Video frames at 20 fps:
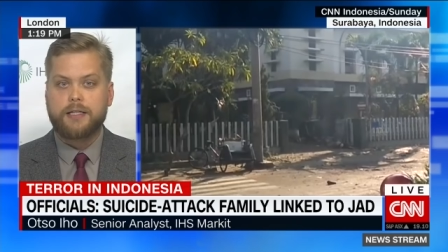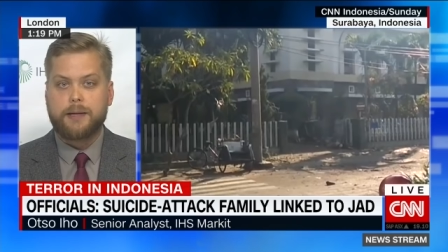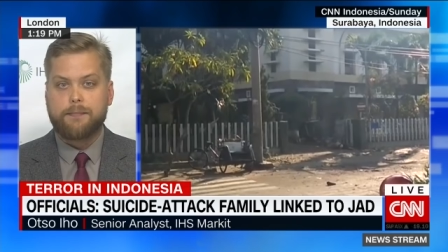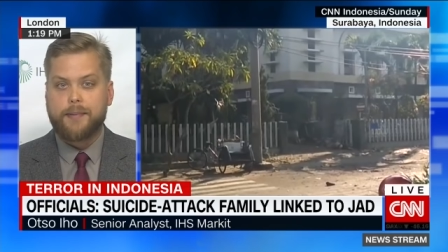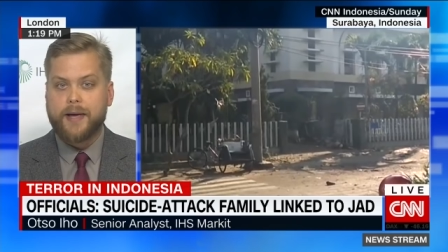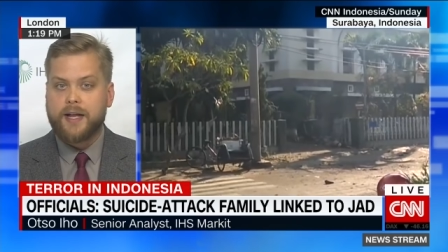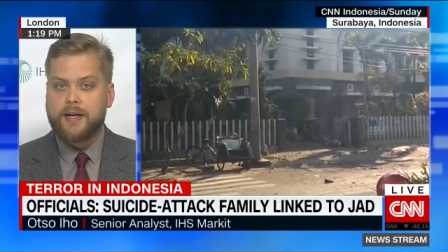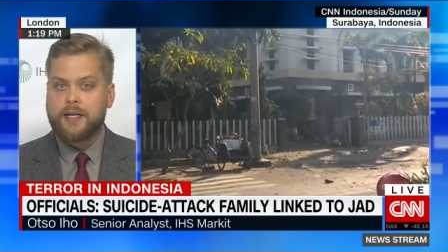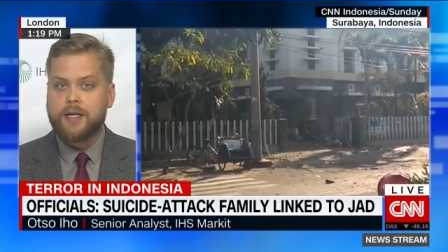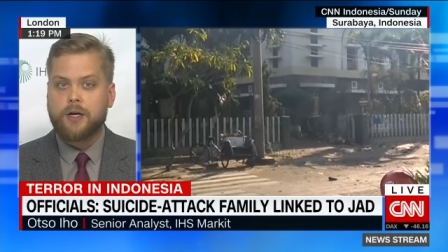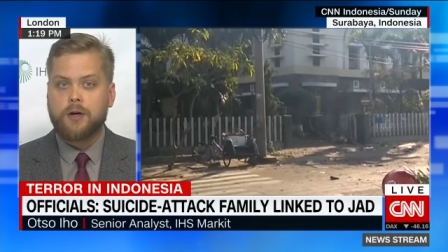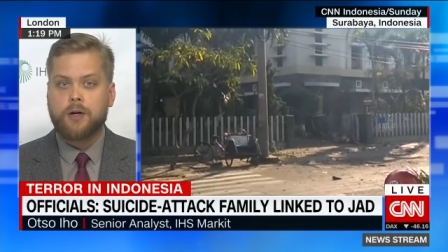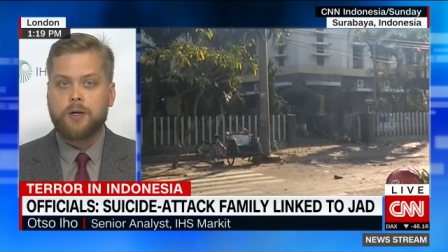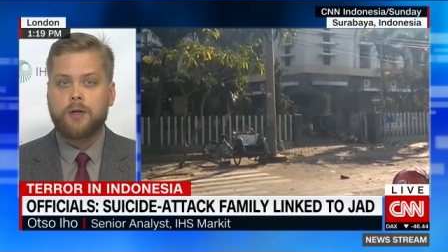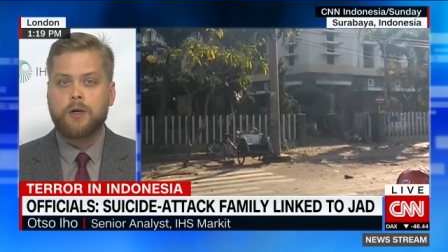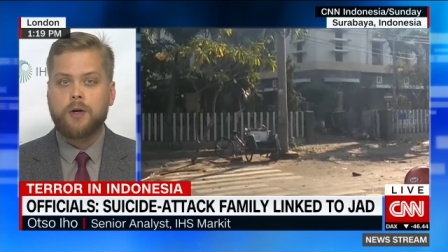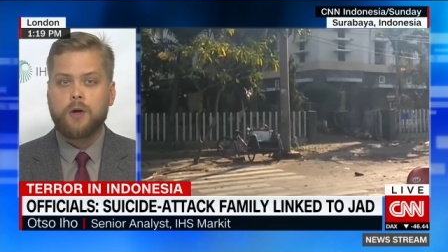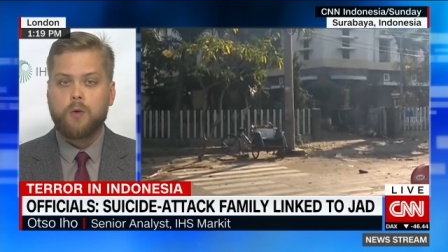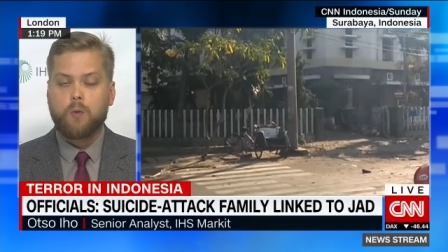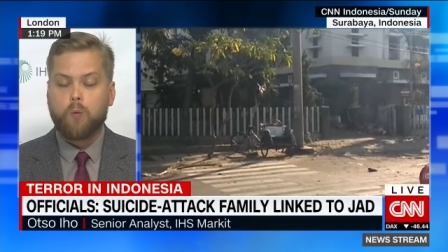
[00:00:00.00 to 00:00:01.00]
depending
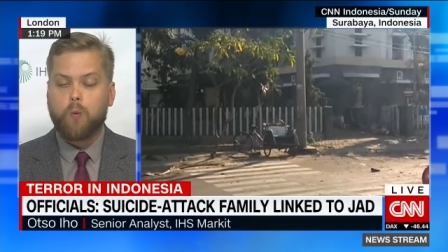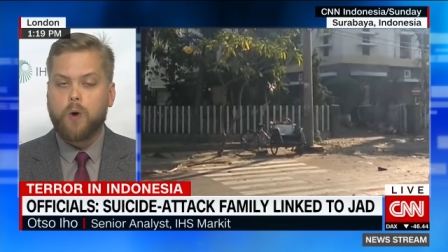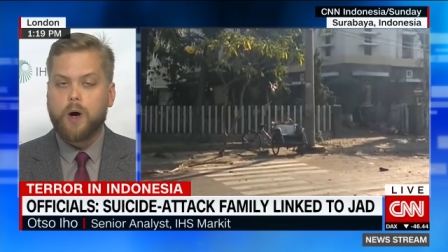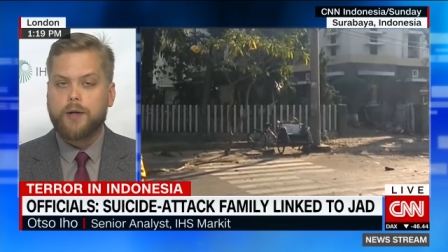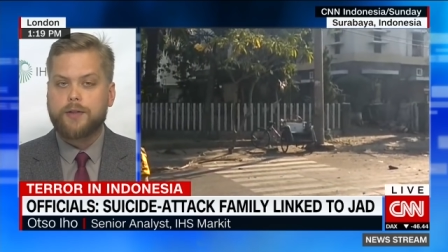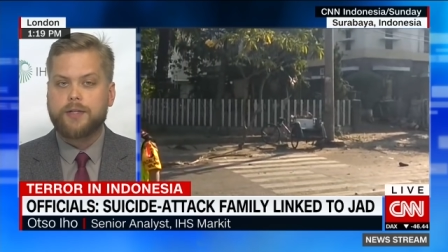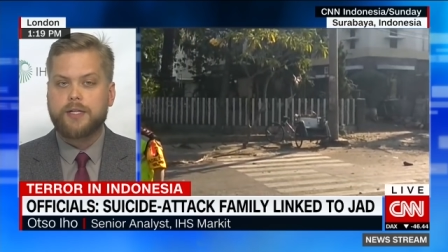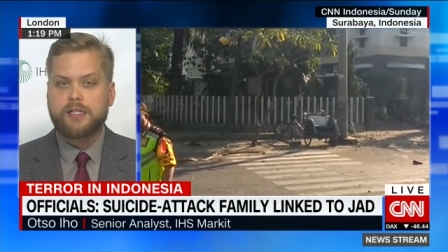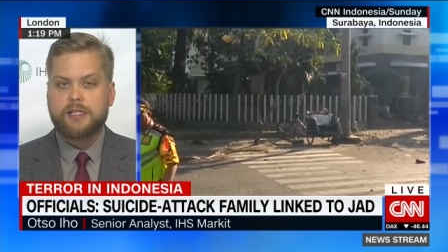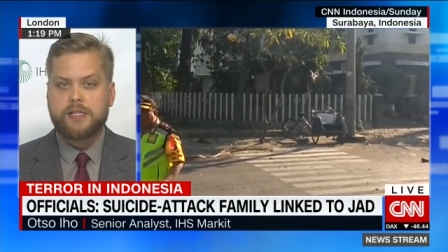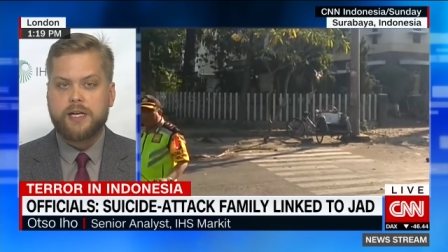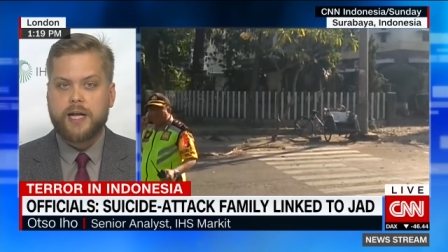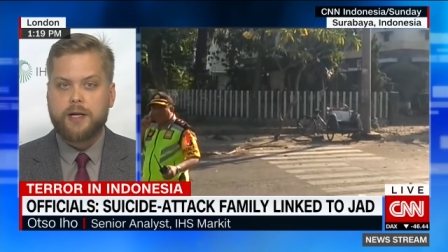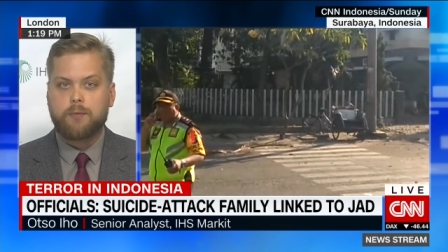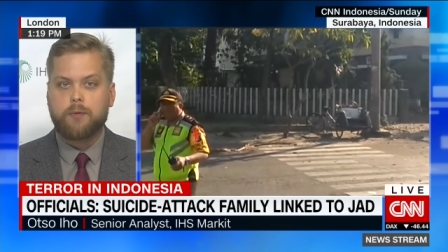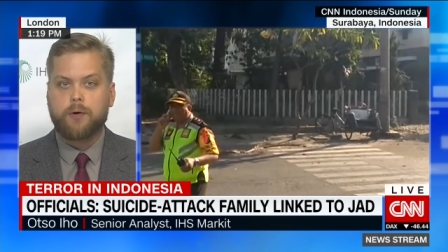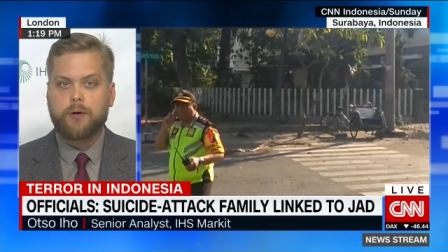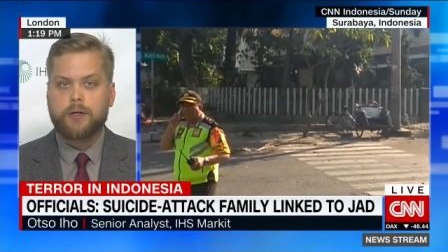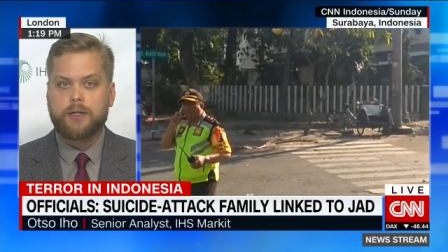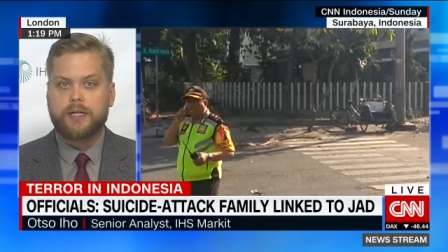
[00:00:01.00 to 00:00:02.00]
on what this
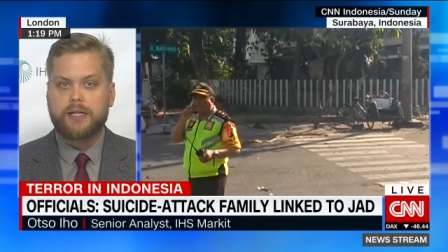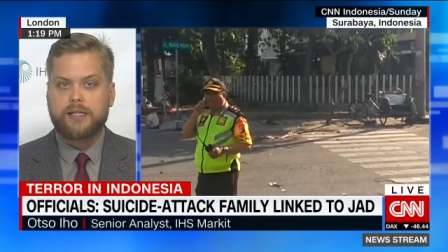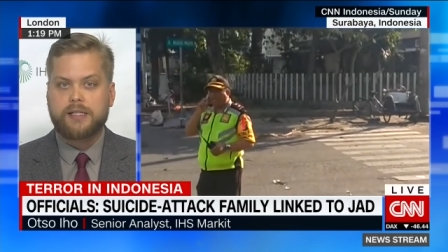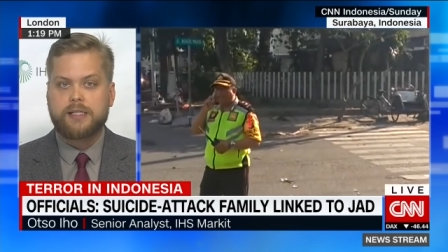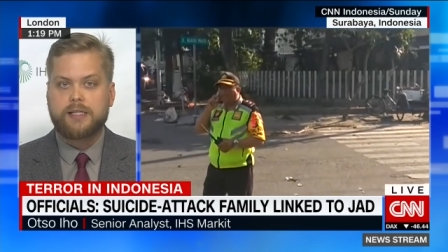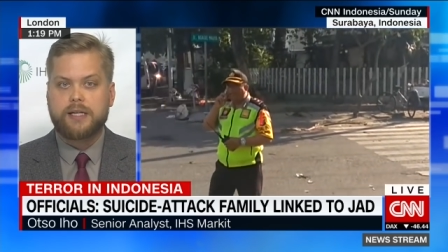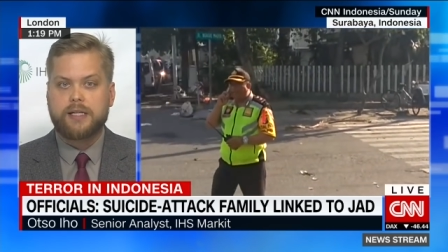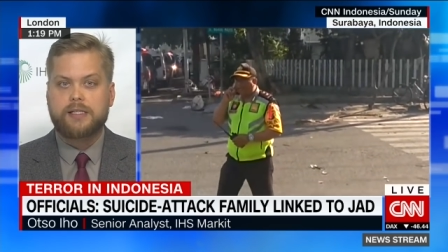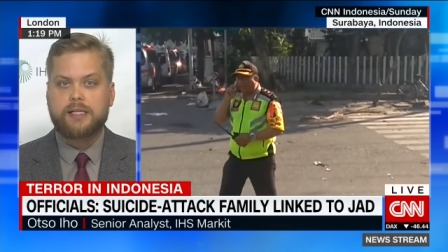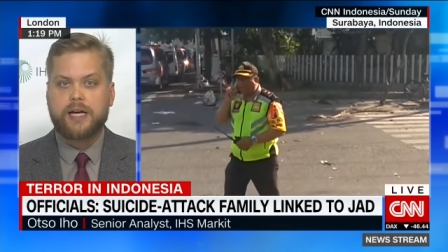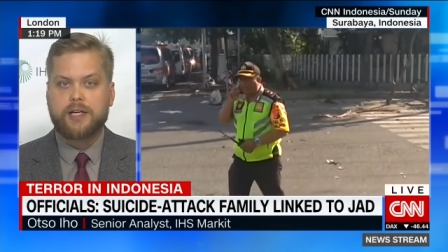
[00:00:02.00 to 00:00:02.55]
network is